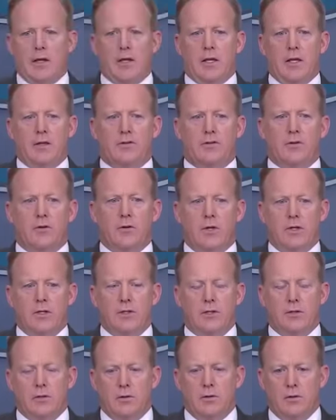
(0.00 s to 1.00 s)
I think he's
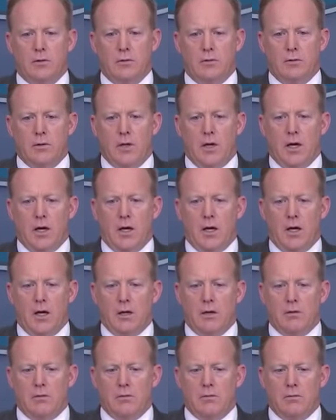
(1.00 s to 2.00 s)
going to
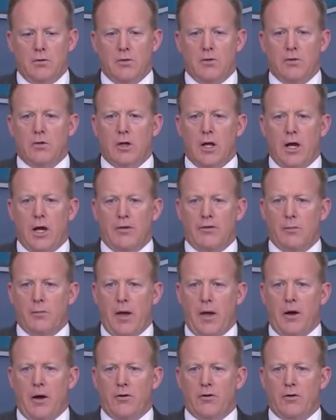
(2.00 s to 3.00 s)
uh, utilize
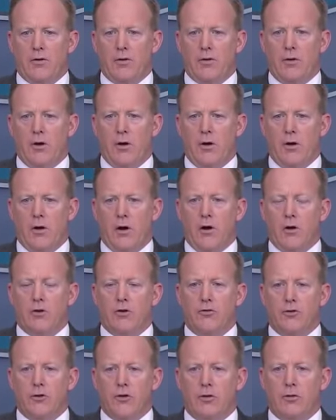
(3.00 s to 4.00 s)
the powers under the
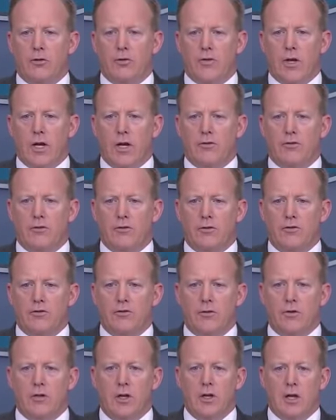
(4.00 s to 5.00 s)
Article Two of the
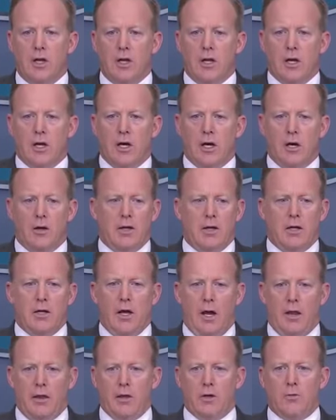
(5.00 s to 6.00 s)
Constitution. Uh,
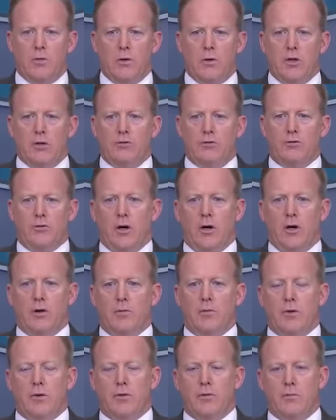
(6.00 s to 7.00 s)
he, I think, what you
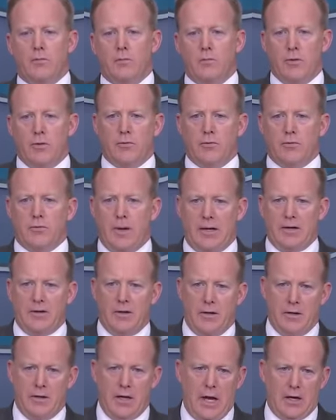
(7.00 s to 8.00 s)
saw with with
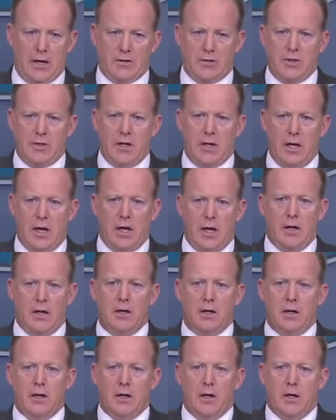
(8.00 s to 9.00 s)
respect to the action that he
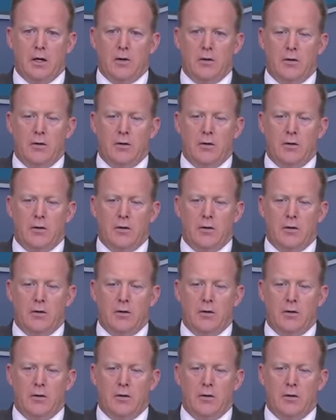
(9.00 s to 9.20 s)
had